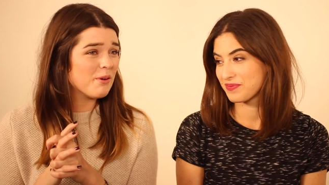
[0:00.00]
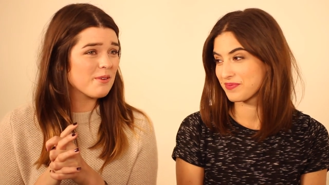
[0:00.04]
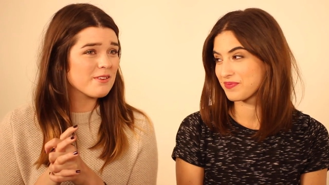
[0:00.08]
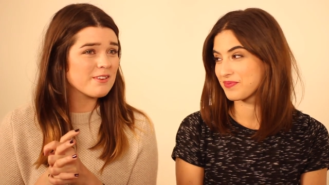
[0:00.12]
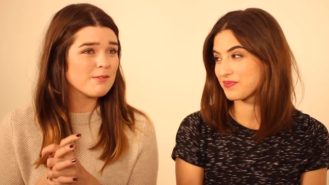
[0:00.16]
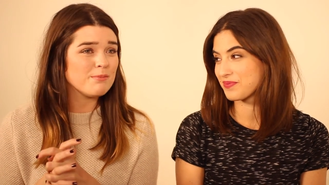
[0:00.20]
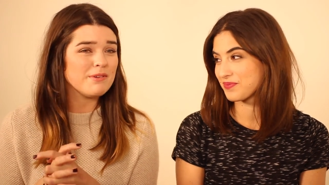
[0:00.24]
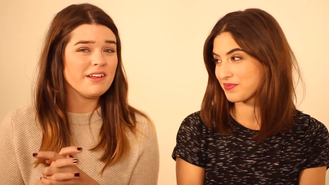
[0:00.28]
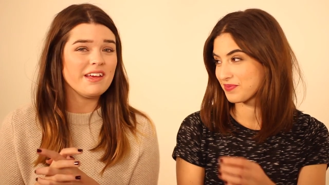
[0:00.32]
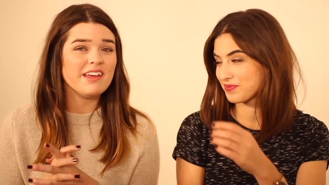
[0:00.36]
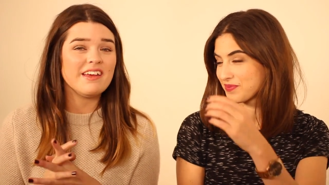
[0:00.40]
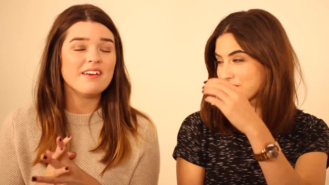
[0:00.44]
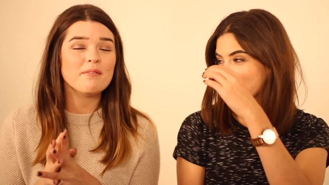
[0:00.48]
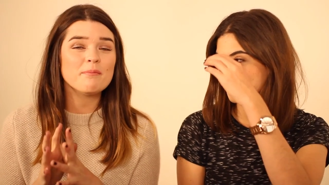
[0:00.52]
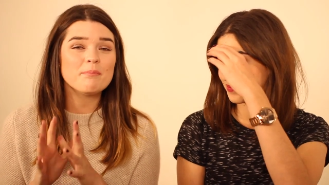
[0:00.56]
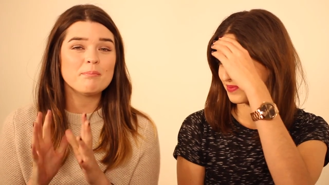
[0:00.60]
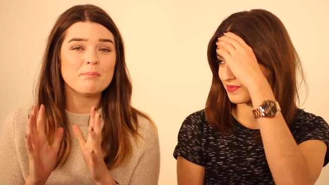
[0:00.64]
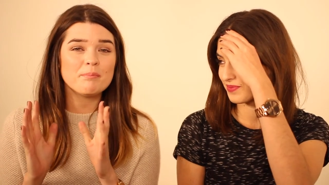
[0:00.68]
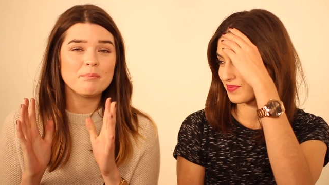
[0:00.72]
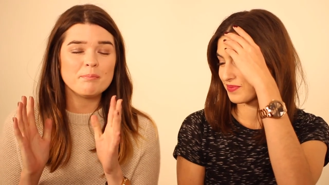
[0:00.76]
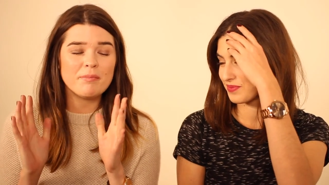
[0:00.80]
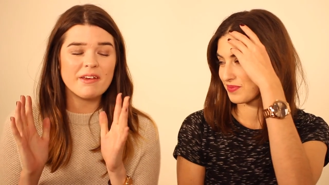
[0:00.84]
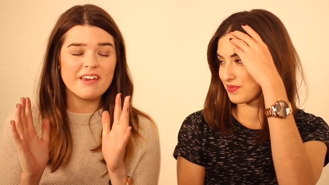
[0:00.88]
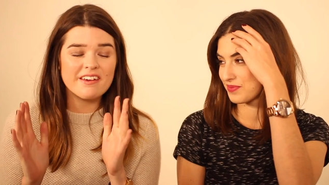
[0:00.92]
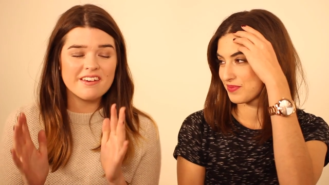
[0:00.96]
Speaker 1: Possibly
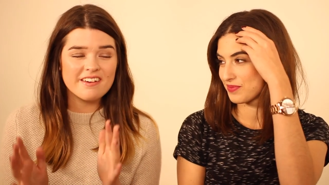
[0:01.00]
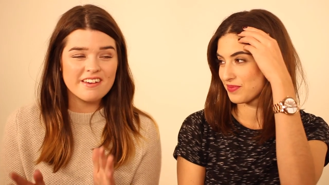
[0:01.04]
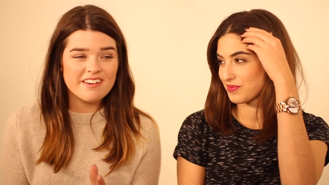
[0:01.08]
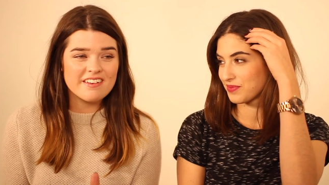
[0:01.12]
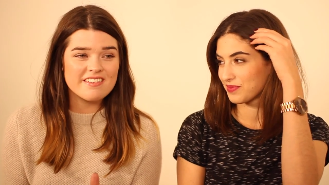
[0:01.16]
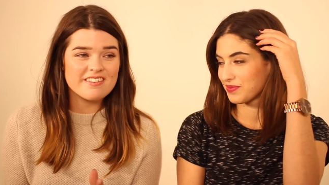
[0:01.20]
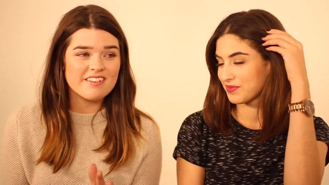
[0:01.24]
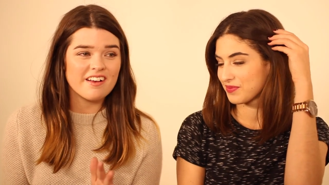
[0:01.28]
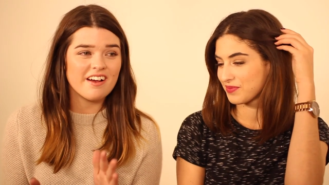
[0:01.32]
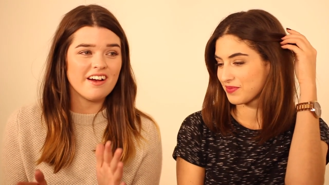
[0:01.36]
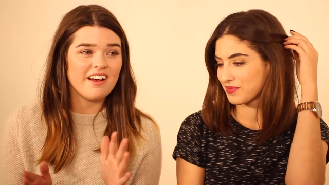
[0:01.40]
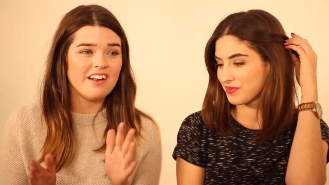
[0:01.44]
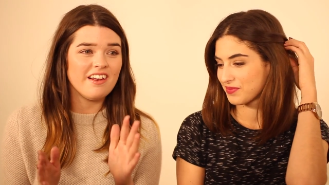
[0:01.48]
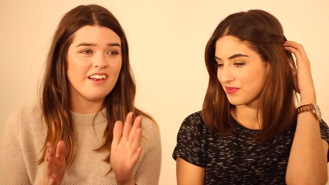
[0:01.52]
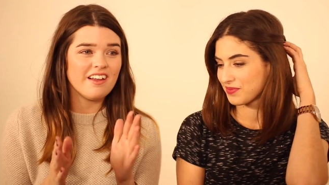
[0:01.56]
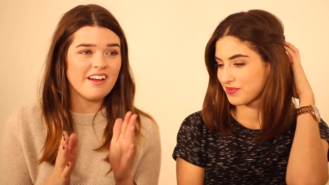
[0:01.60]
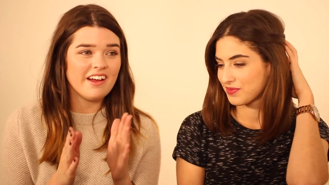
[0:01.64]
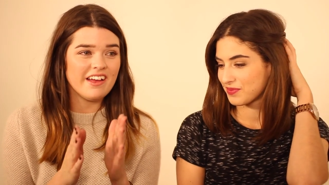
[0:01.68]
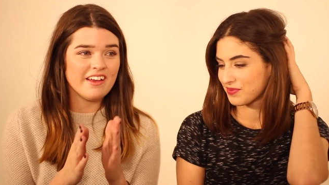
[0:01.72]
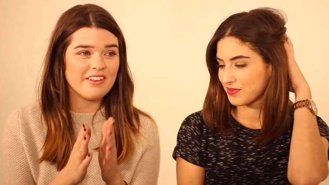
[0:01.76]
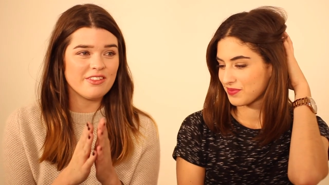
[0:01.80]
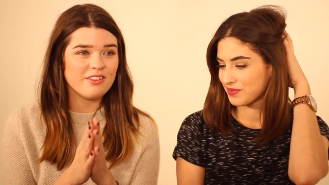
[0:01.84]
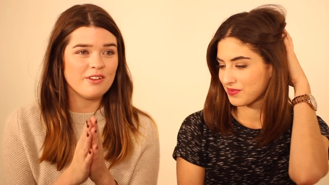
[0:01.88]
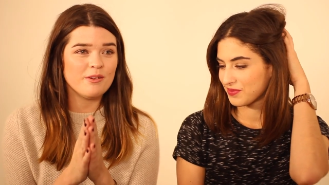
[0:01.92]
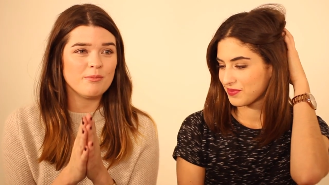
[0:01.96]
because I
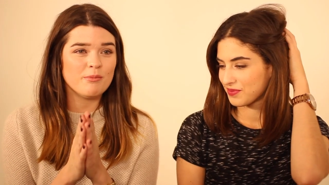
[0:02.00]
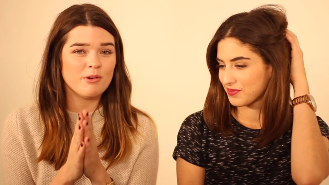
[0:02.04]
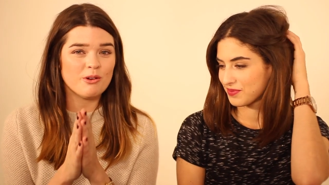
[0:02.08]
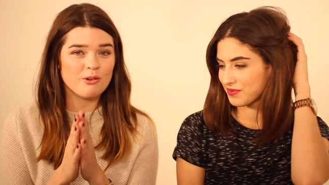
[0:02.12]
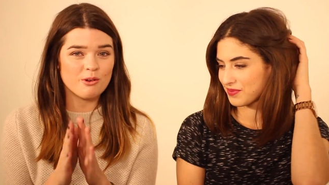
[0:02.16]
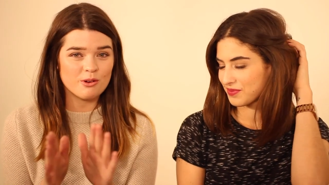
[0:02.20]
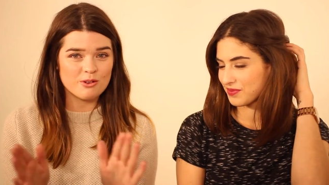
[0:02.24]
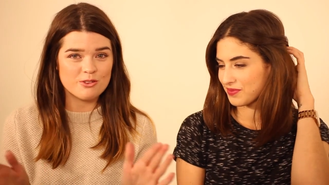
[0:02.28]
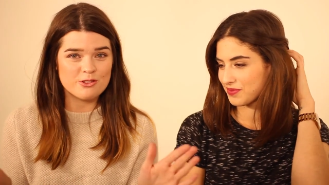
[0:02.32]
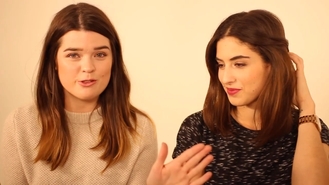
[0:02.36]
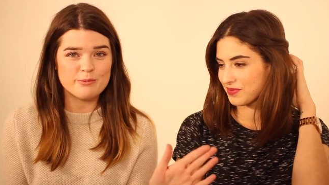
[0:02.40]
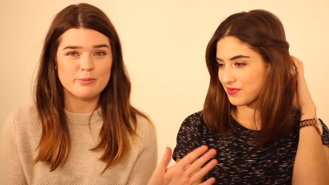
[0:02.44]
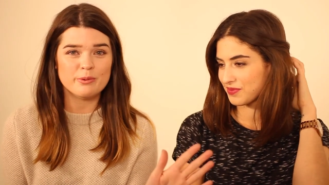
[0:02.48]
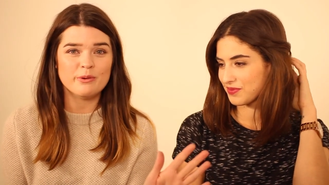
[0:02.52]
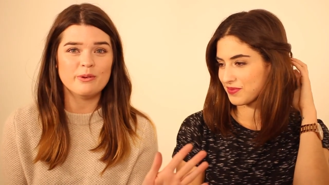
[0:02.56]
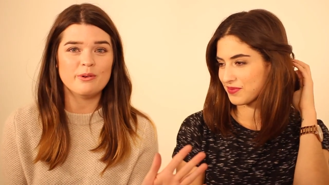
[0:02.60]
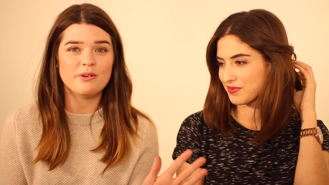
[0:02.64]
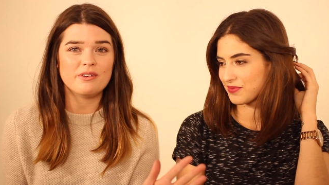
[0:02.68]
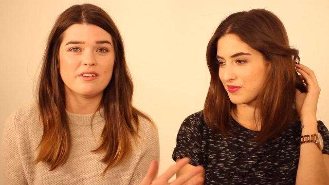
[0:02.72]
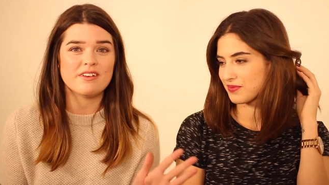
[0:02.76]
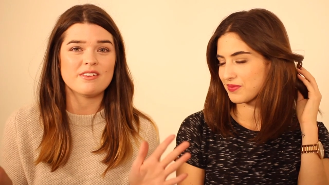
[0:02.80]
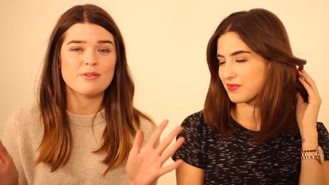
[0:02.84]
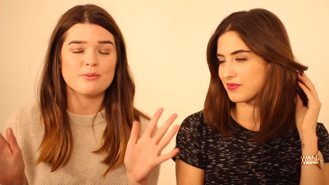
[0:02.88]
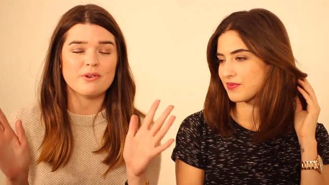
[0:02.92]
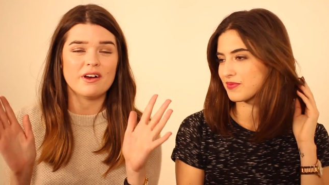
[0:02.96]
like them across the
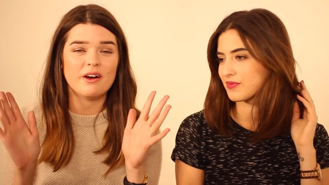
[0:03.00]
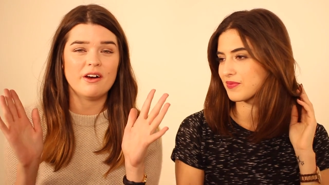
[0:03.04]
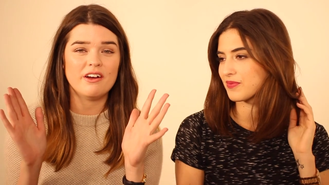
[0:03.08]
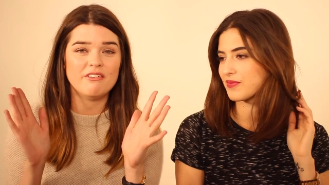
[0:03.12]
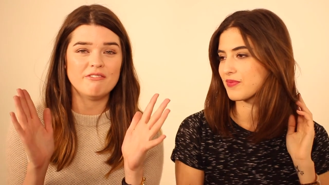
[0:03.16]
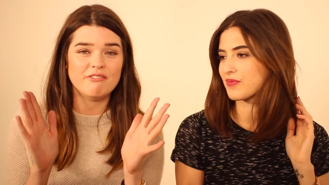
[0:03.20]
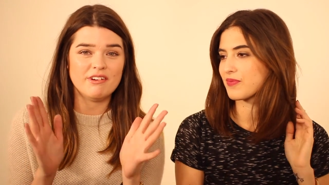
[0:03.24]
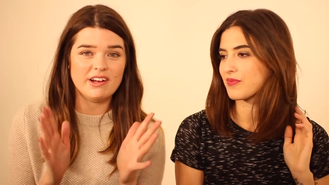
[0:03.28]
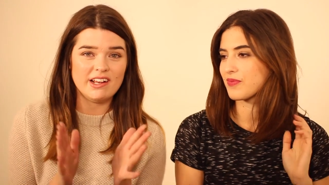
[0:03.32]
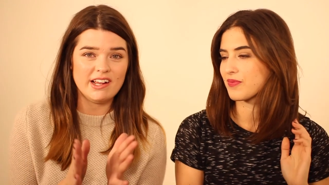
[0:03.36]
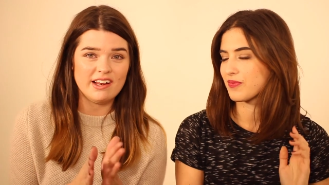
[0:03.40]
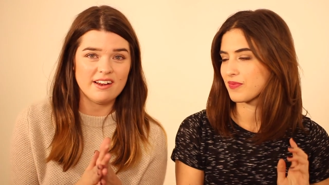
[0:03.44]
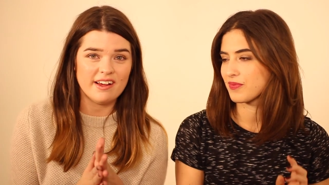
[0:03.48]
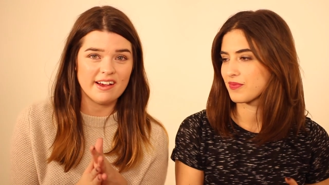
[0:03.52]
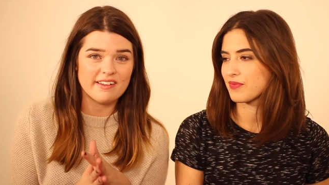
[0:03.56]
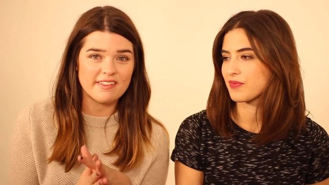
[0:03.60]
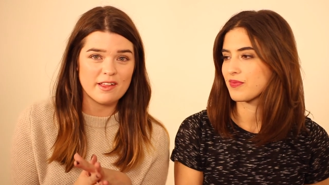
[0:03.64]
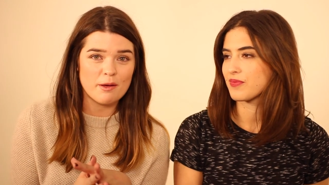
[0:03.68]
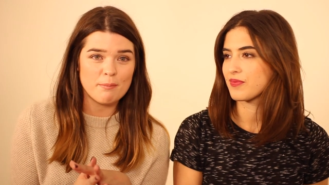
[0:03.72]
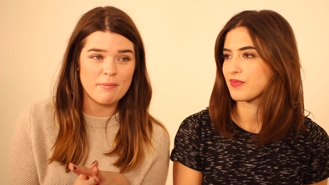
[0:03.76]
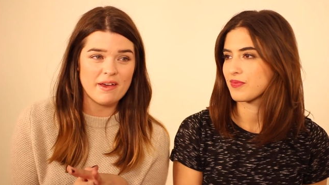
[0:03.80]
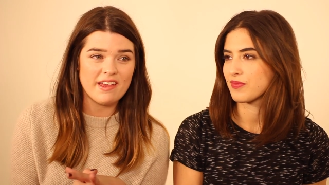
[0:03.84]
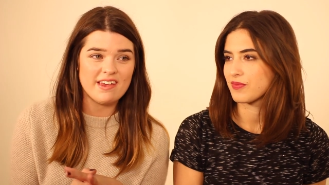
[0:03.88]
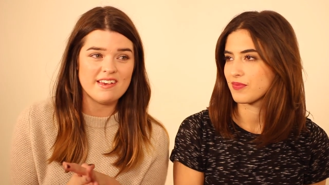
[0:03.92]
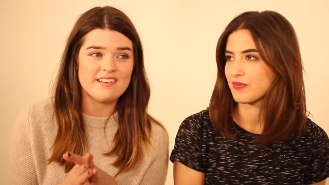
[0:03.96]
board as well. I really like
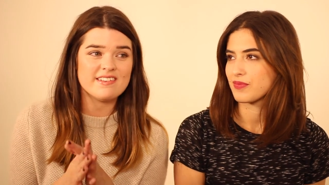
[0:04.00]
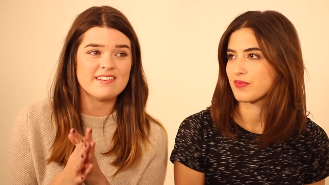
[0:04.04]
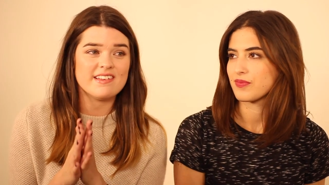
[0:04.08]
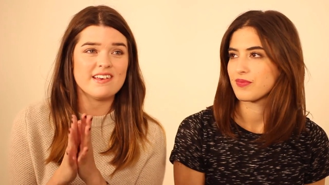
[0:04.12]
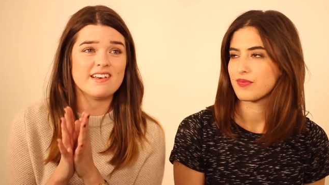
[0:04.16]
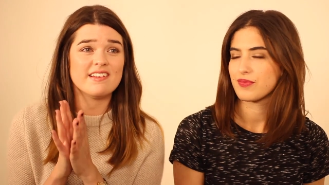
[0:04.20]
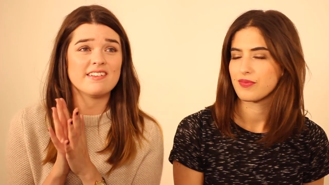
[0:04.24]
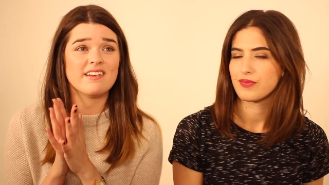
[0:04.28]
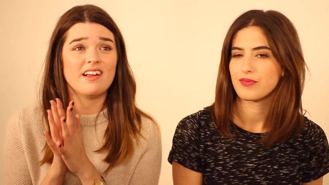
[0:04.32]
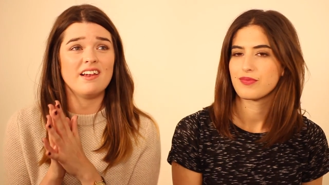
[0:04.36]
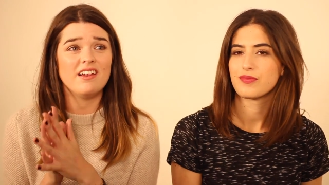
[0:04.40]
their bases.